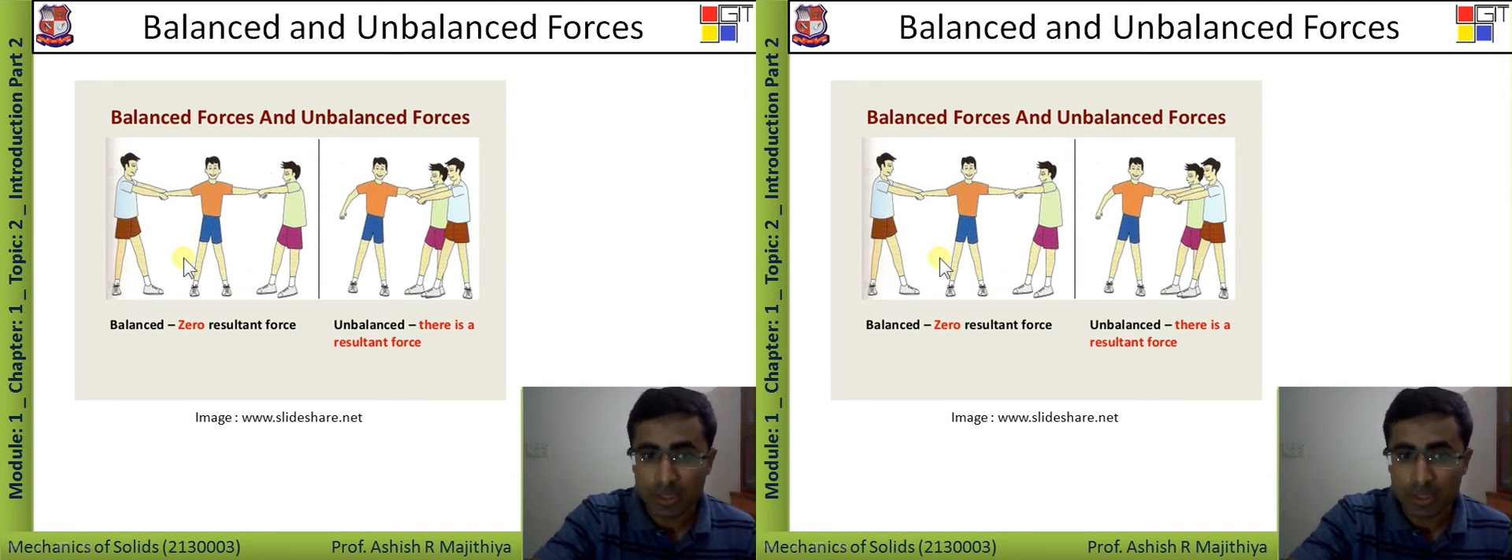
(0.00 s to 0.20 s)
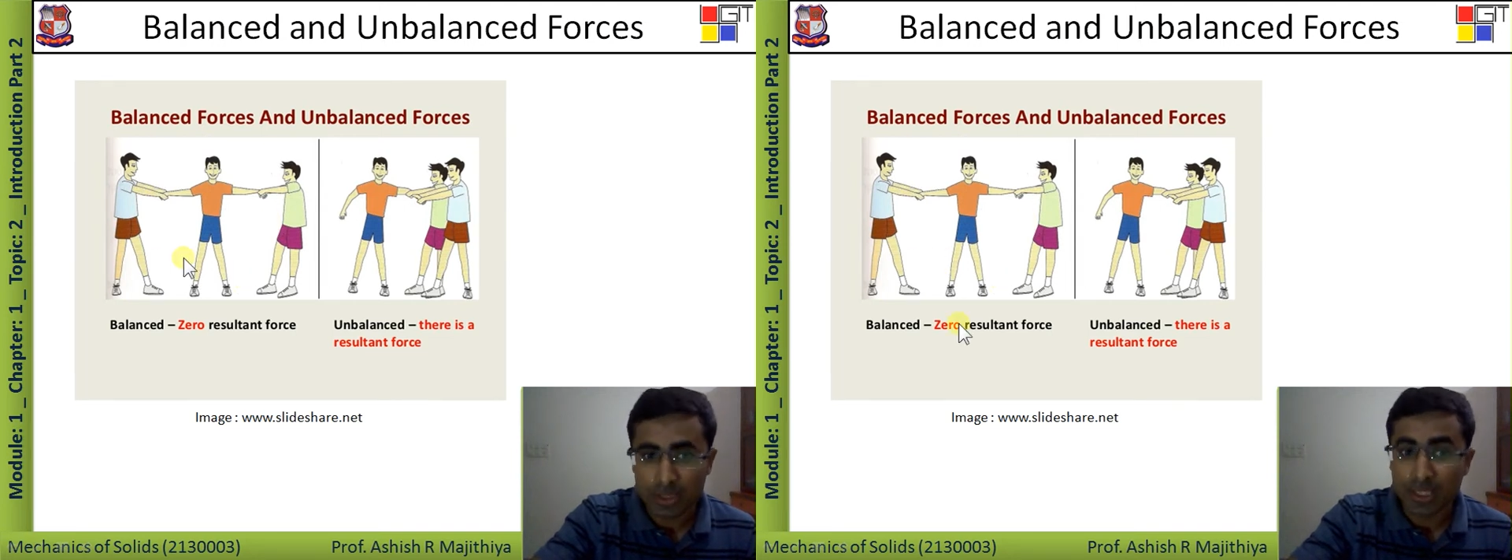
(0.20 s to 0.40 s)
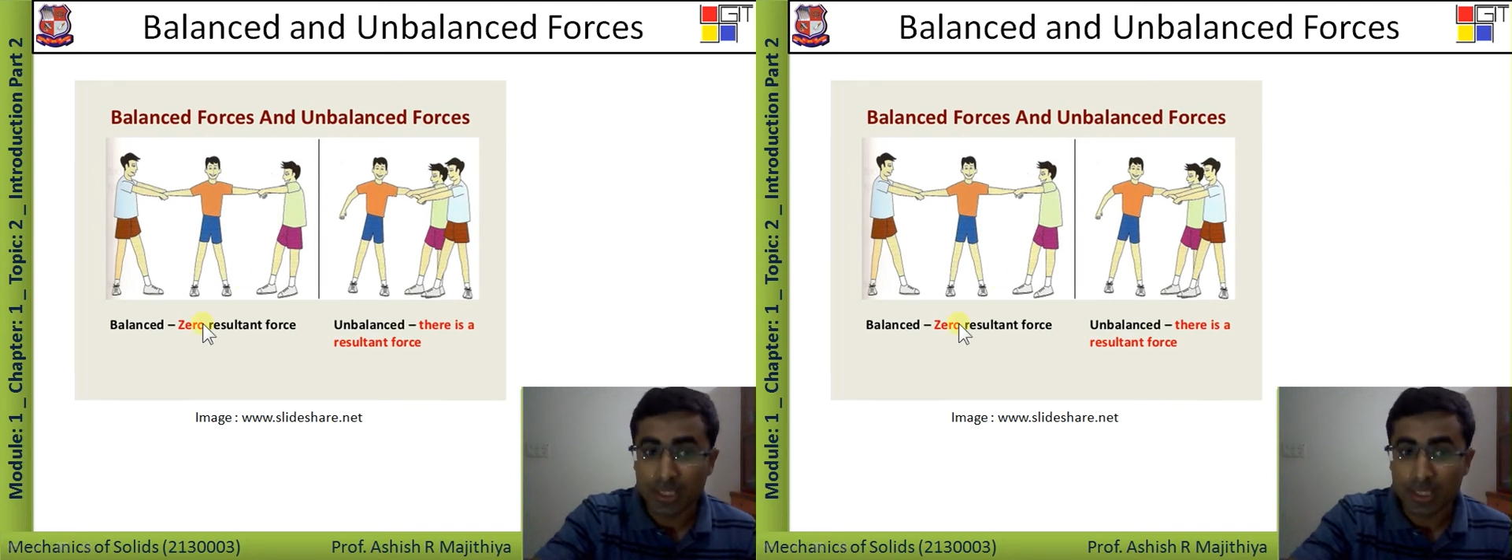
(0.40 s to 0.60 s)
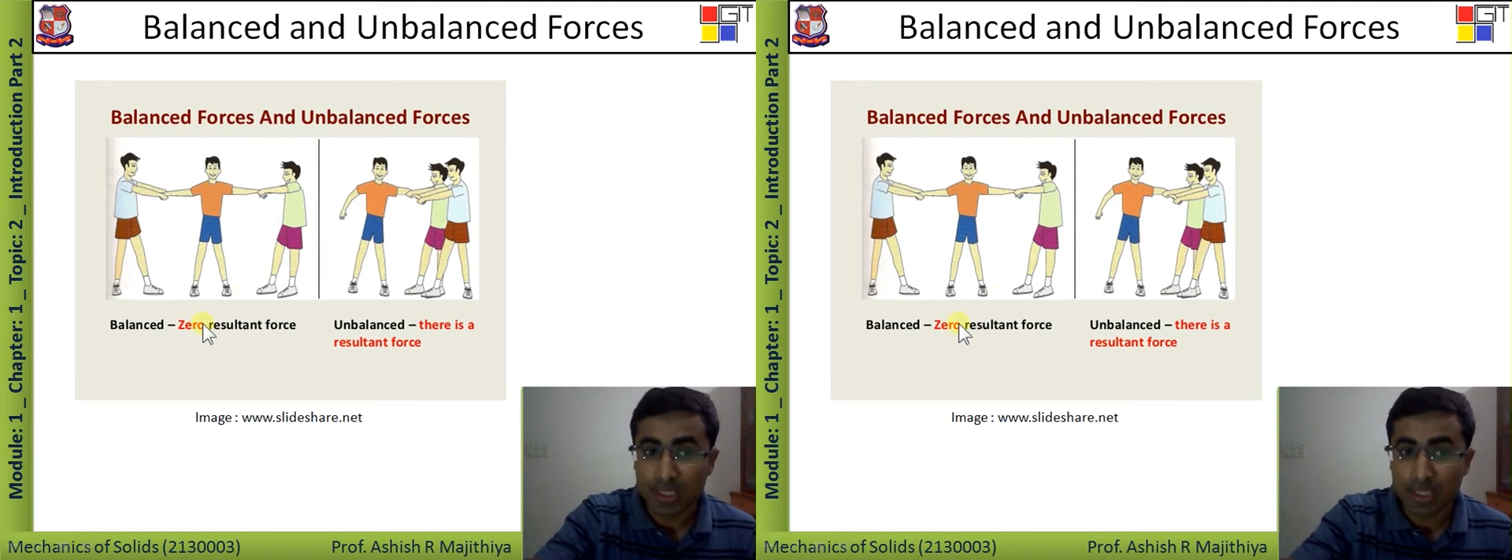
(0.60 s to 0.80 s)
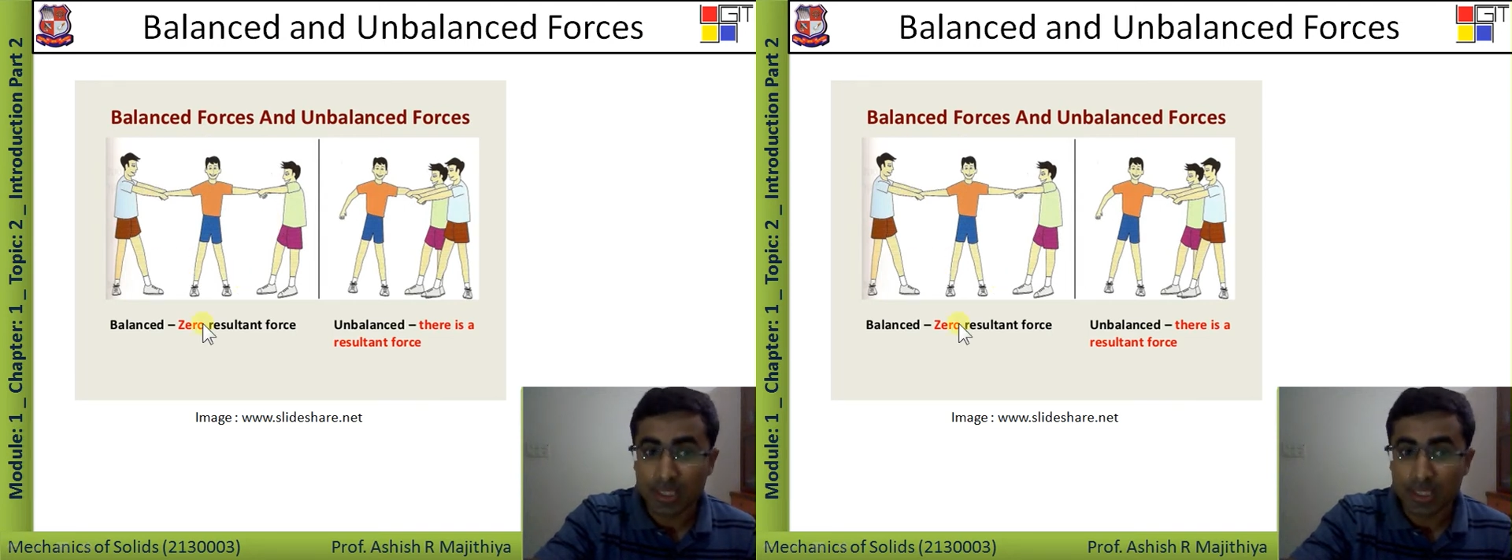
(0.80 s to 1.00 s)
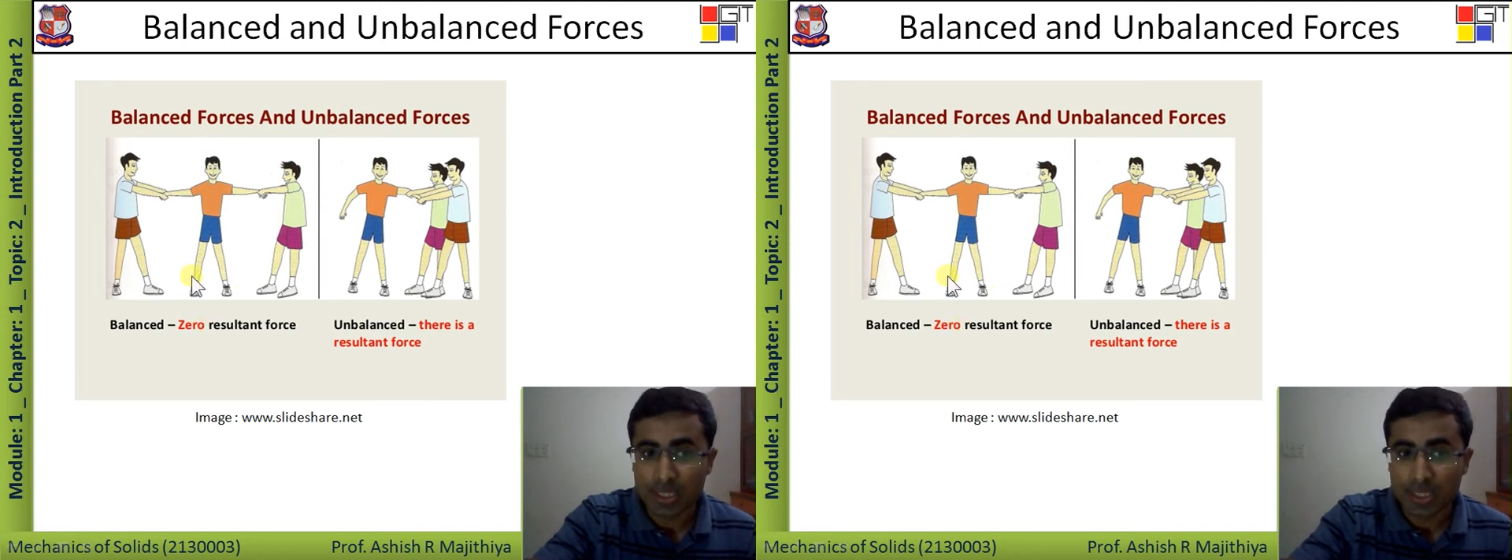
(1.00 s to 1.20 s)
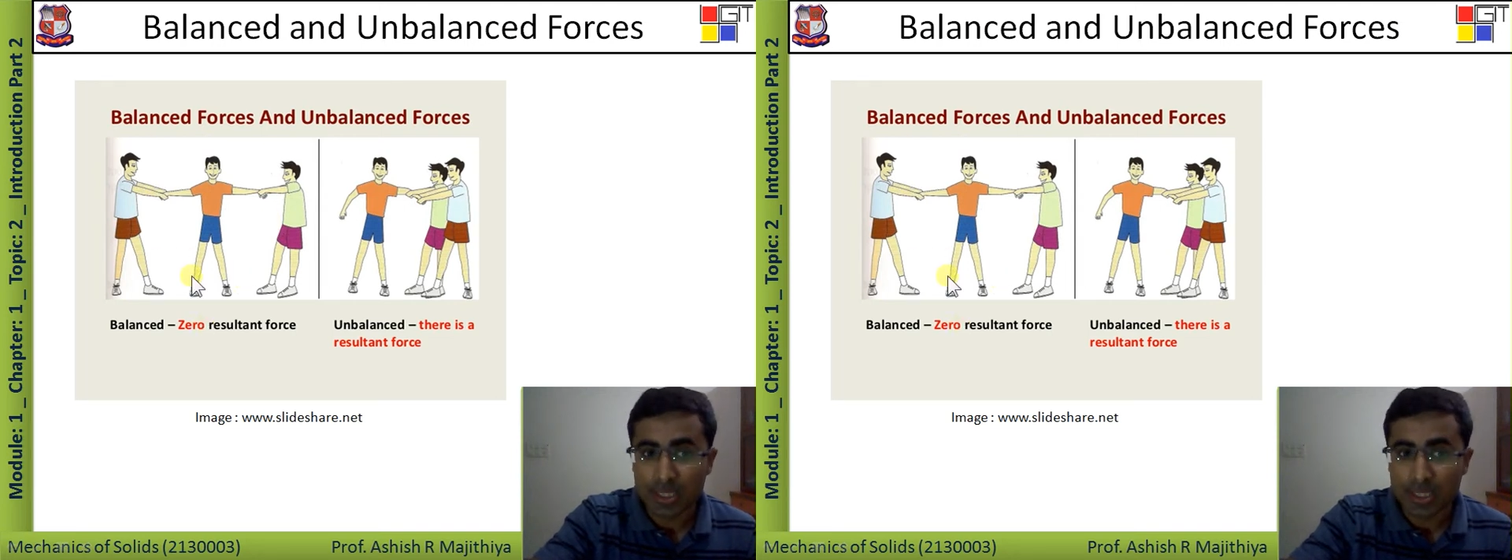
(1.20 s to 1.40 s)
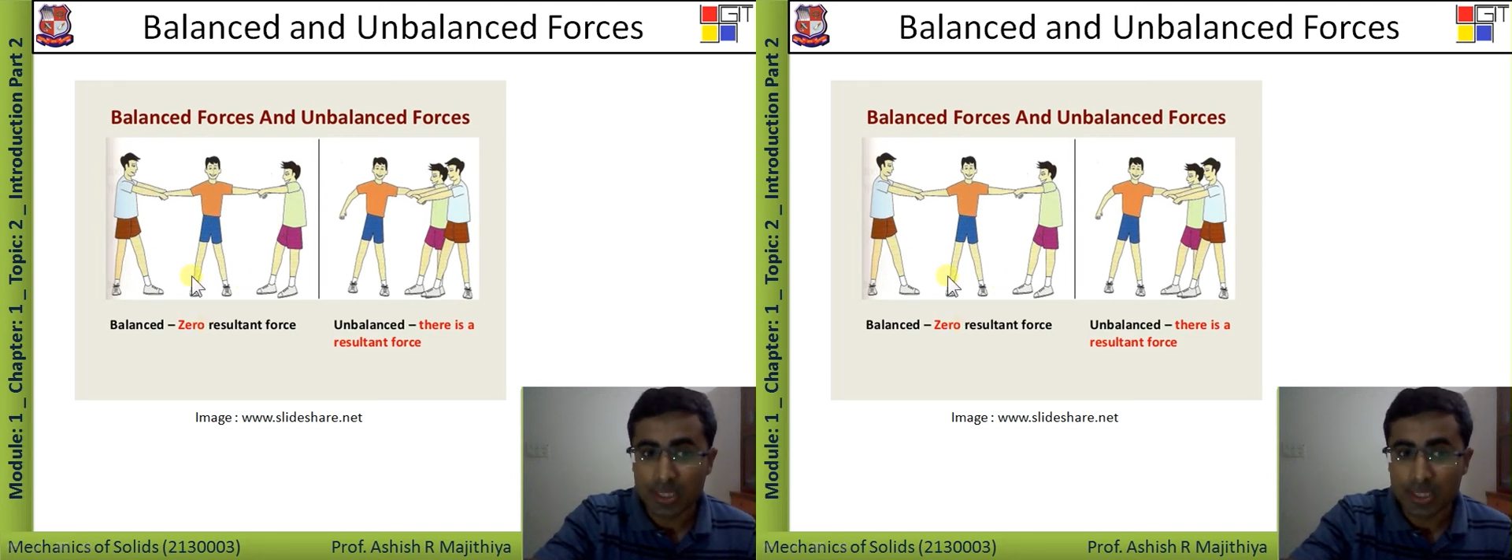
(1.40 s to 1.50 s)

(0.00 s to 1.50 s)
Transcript: resultant force is 0.